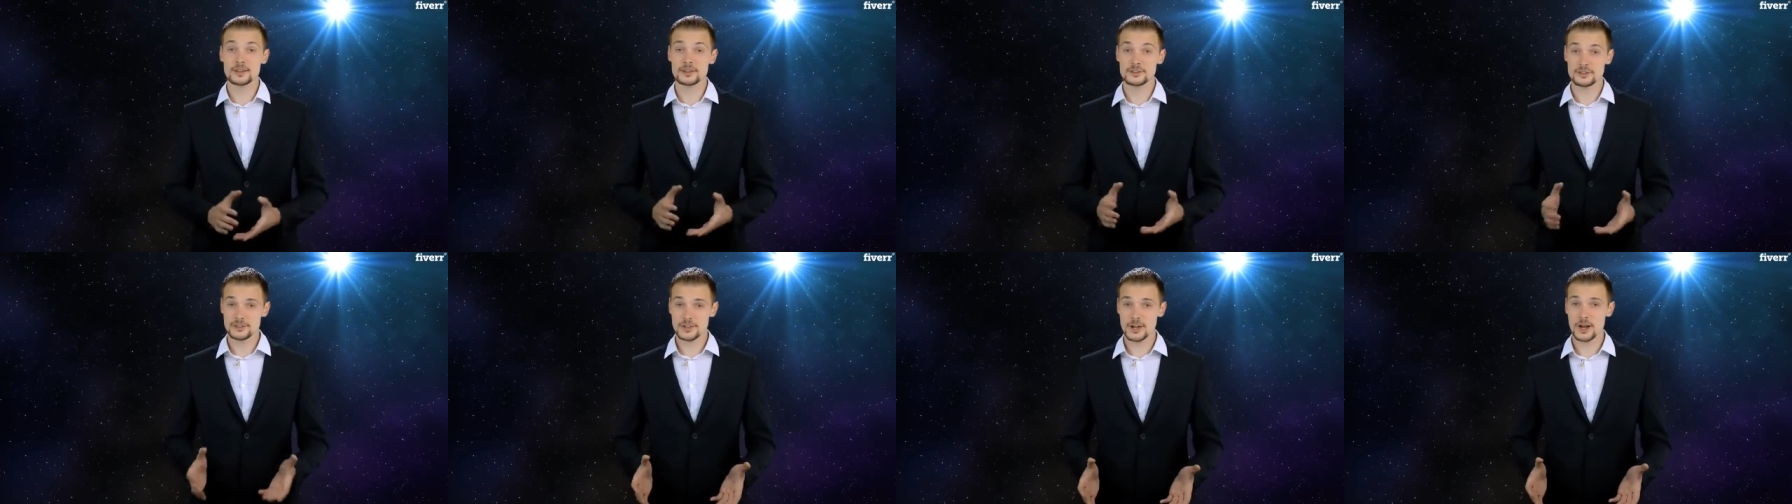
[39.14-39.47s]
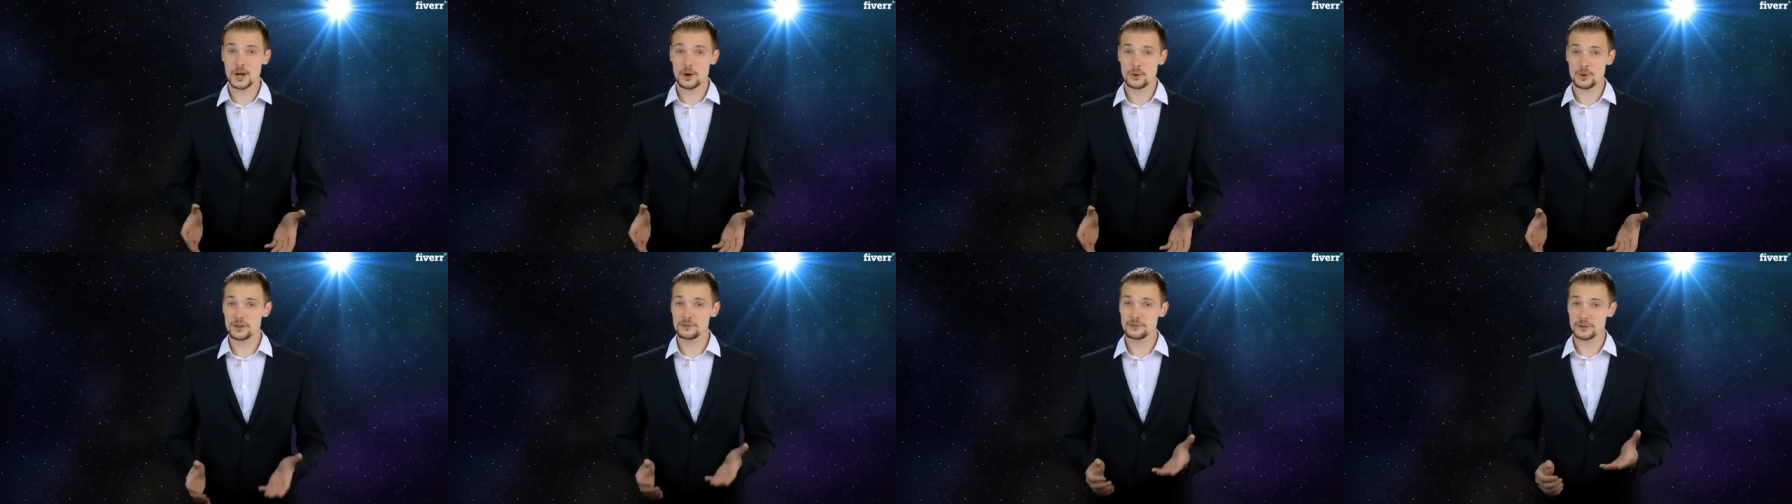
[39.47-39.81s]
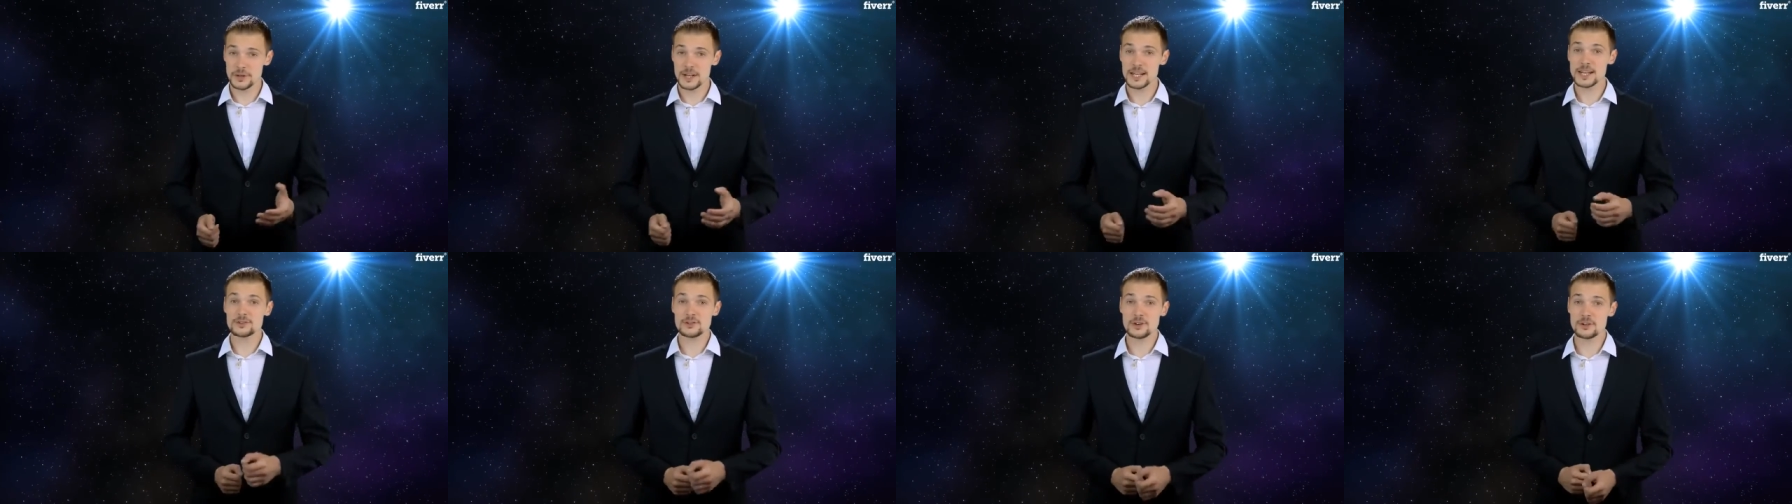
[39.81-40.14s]
So, if
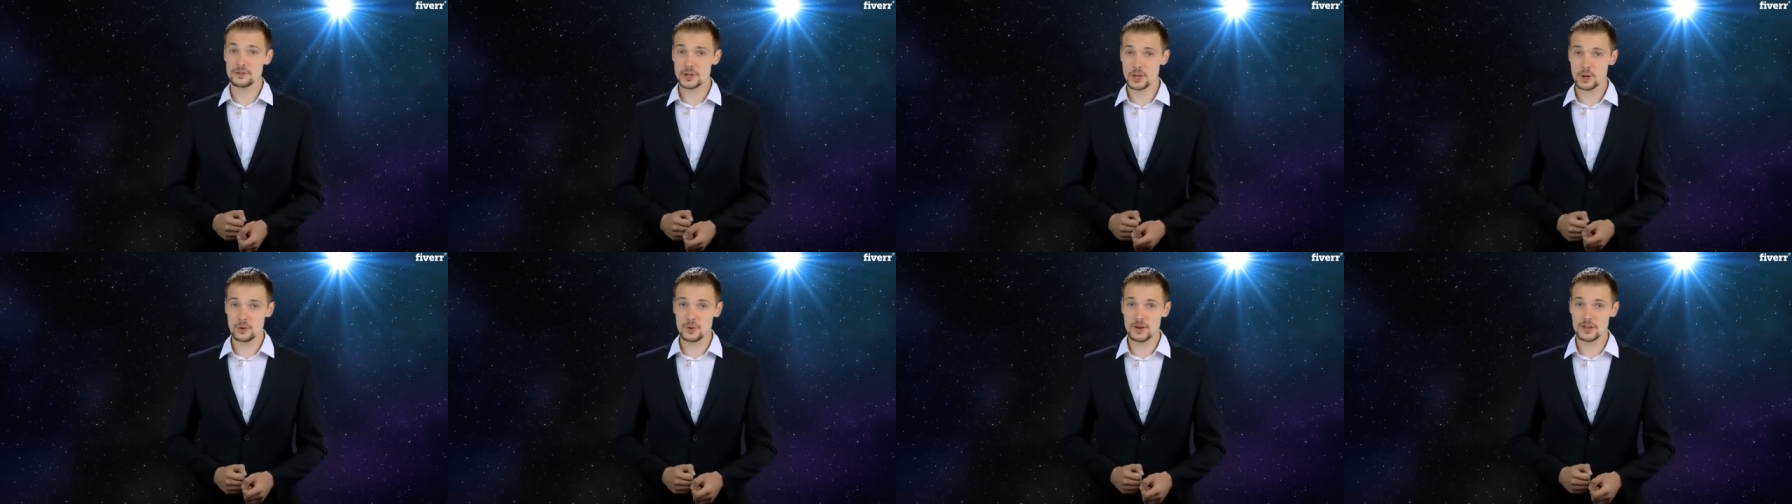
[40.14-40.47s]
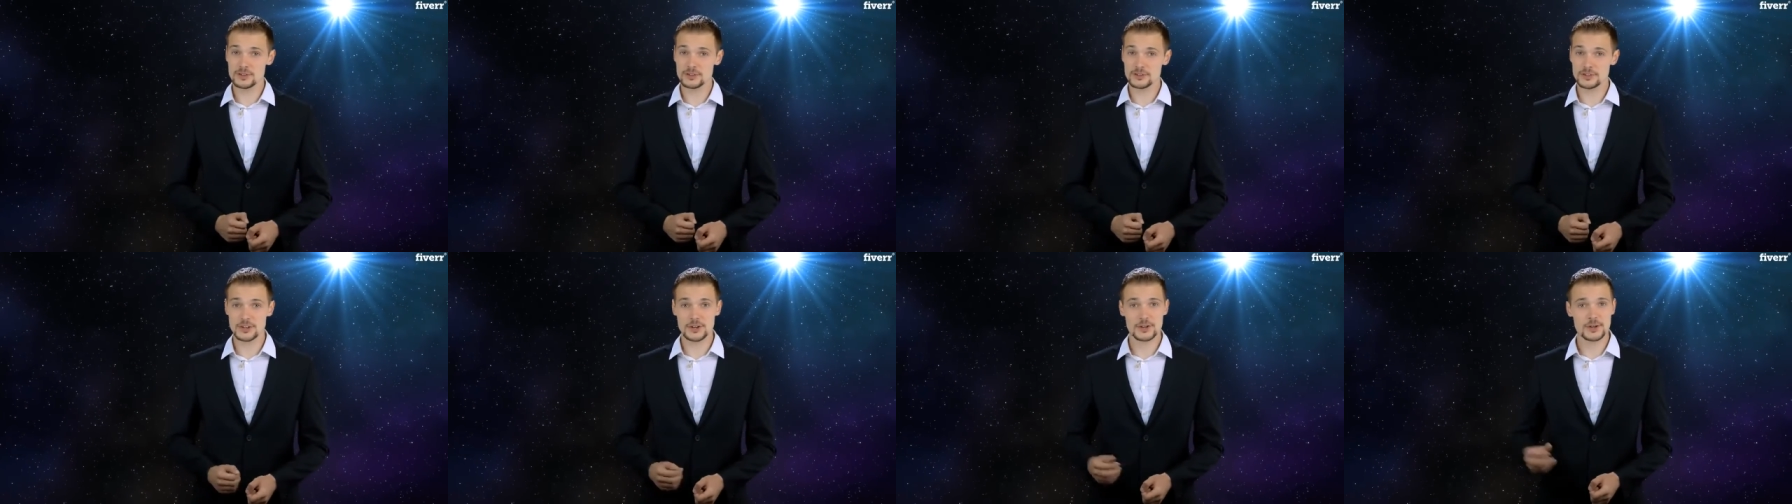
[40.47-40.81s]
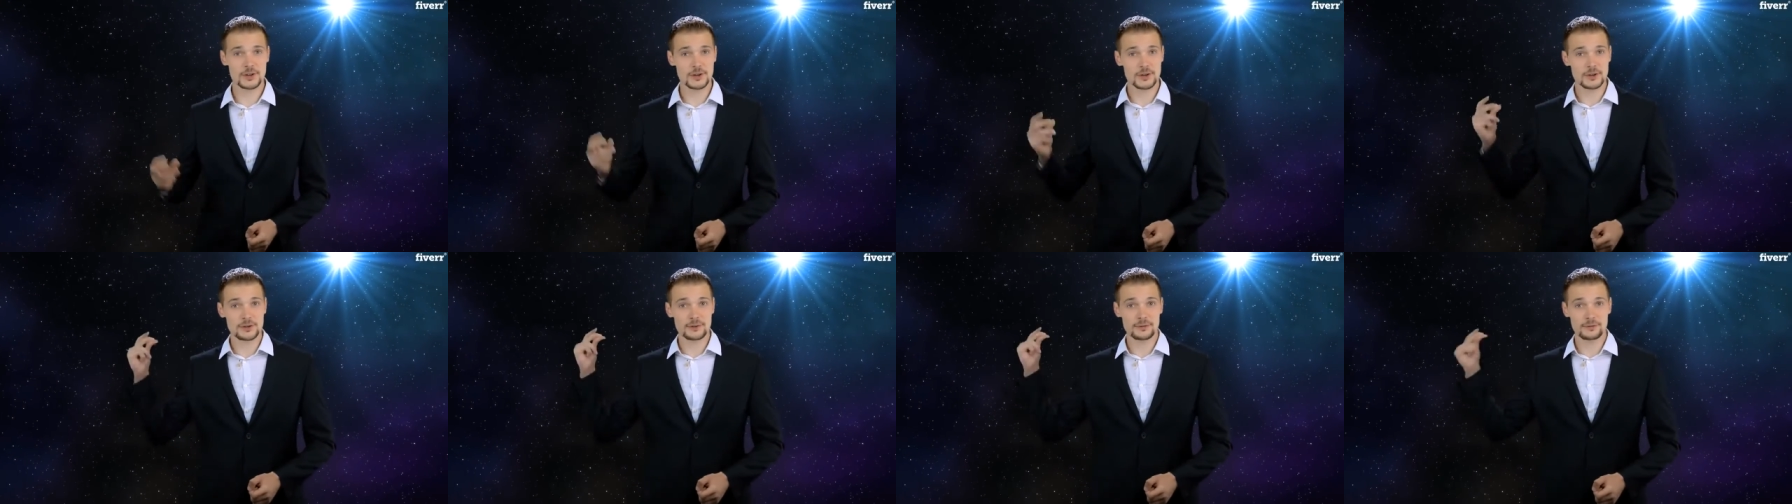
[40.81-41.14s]
you need your viewers
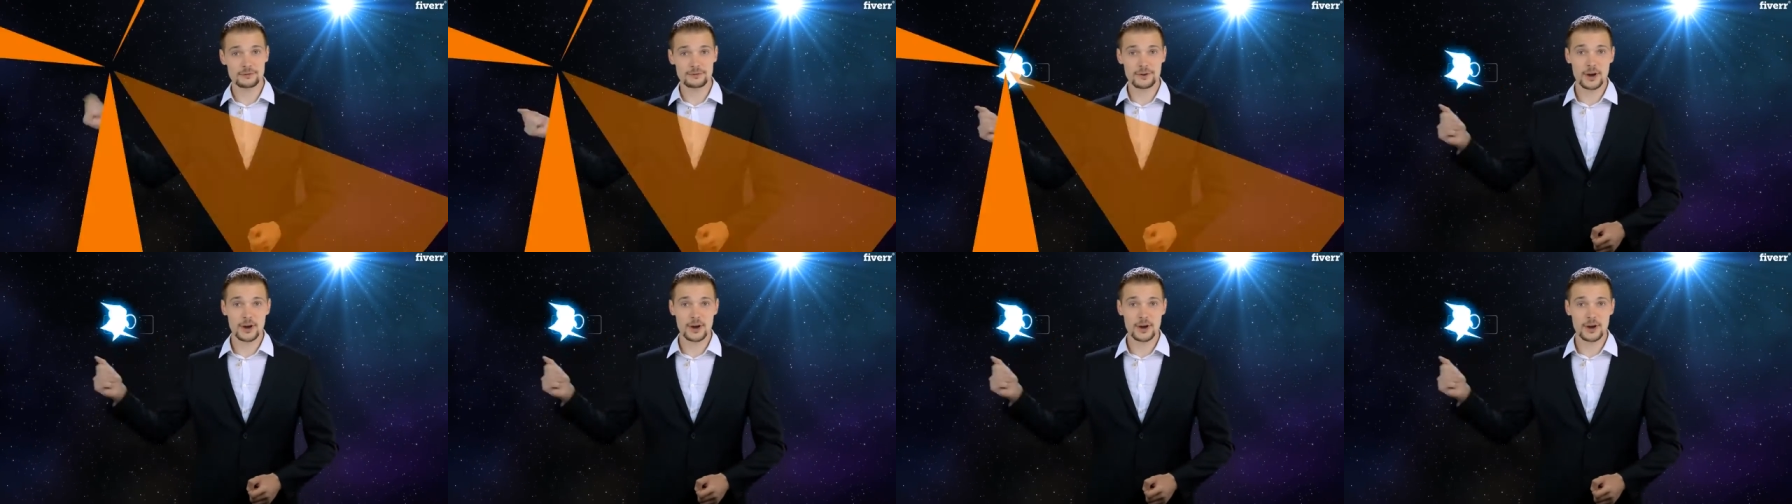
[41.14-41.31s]
to